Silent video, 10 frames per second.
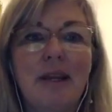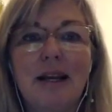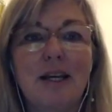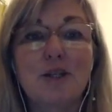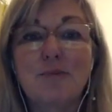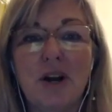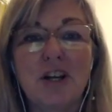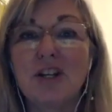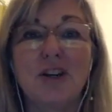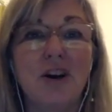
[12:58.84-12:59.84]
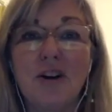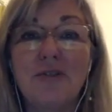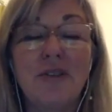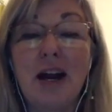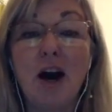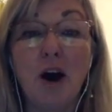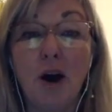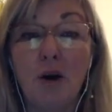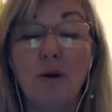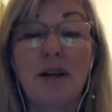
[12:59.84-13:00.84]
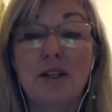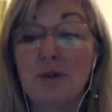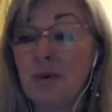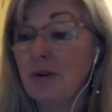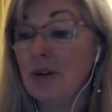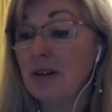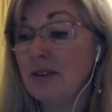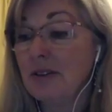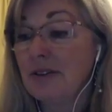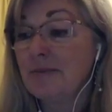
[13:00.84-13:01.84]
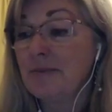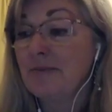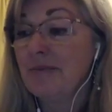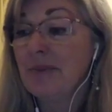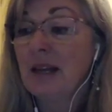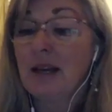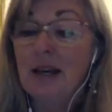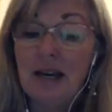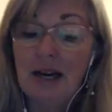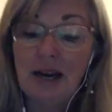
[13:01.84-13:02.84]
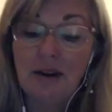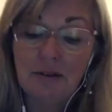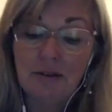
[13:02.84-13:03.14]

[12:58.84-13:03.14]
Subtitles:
expression of that whole experience. Now,